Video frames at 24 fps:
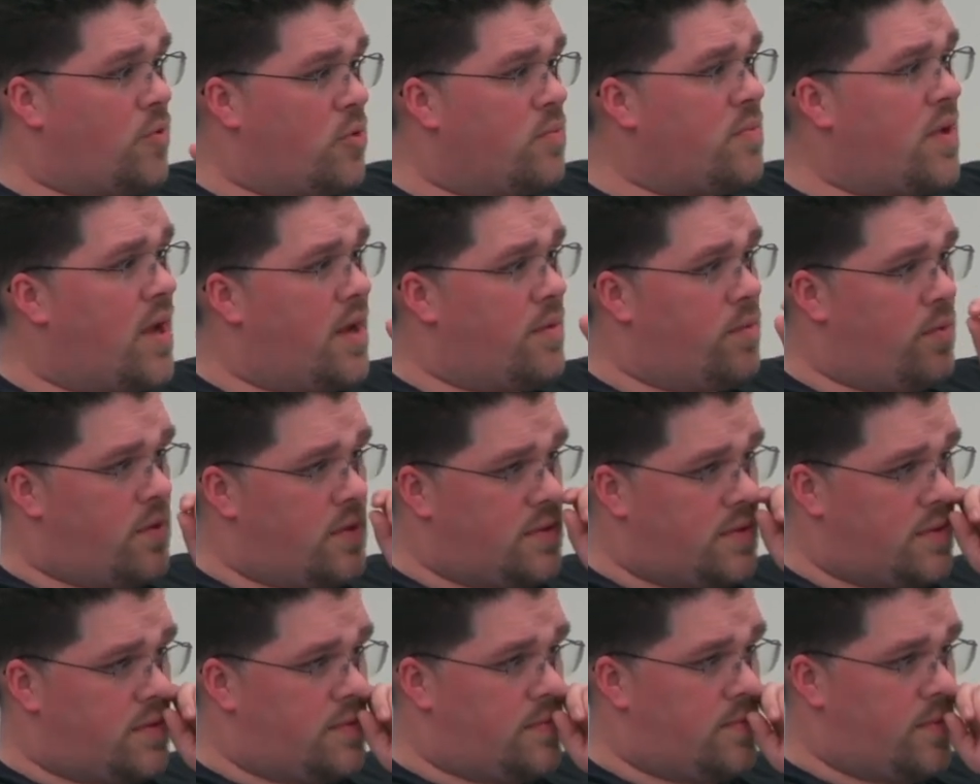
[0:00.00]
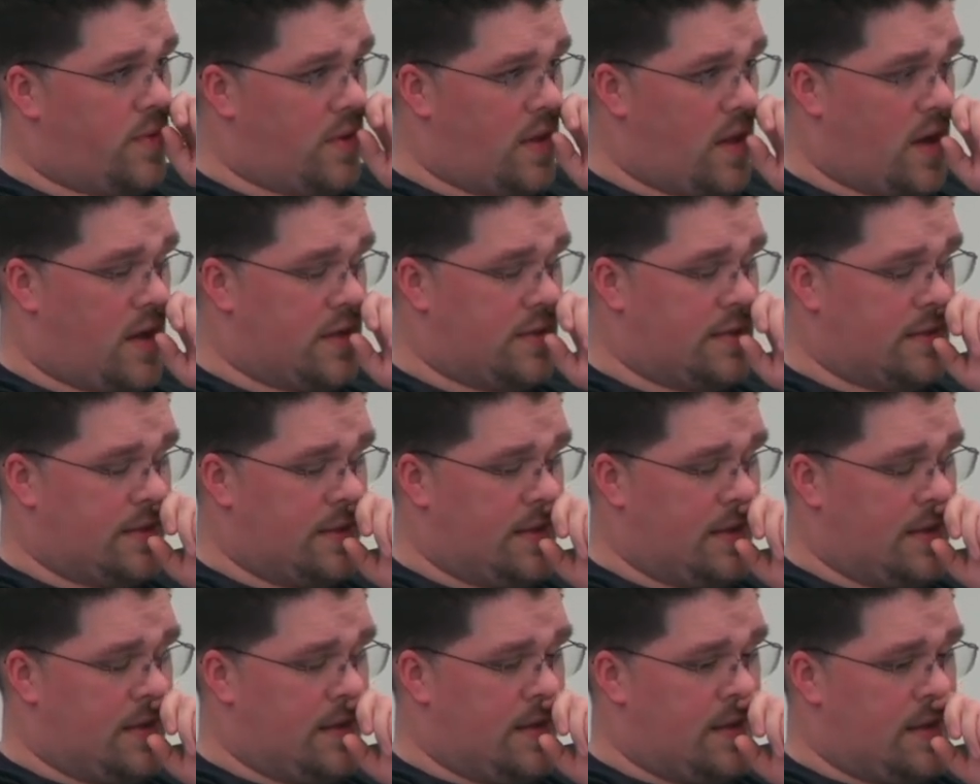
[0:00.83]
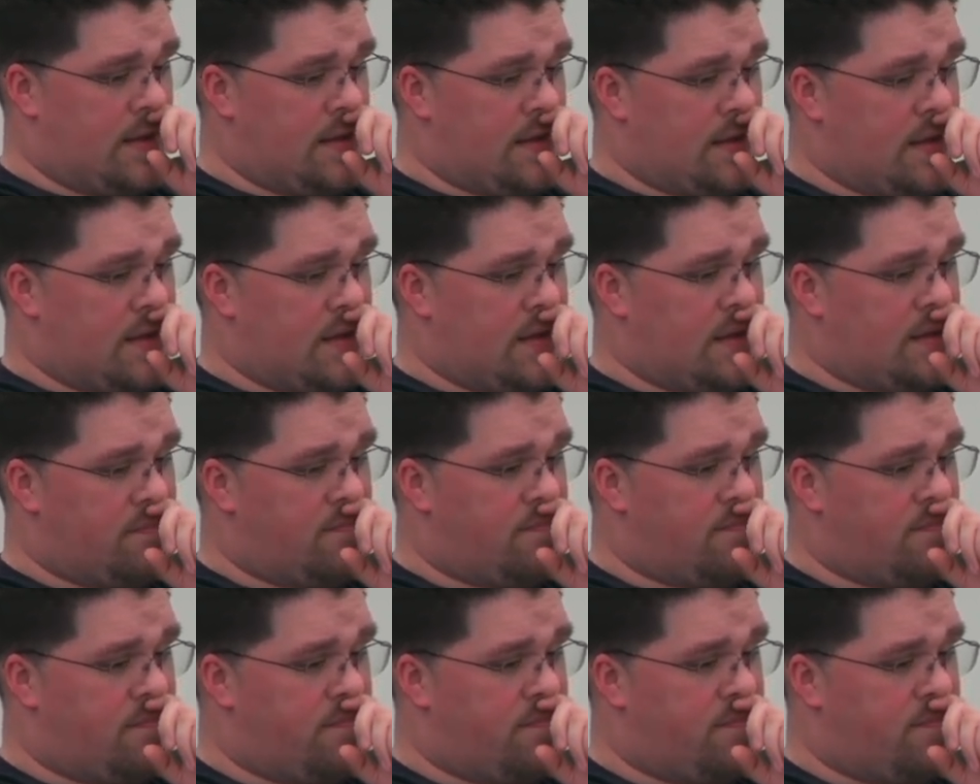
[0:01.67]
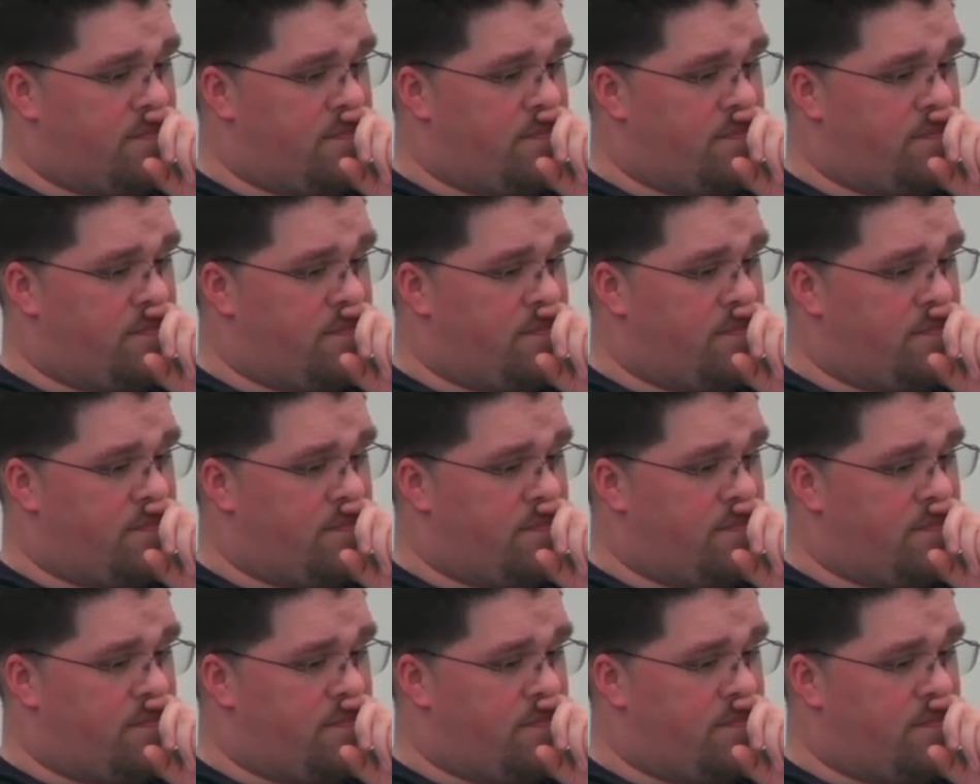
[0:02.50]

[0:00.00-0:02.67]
Formline words were lost. Um,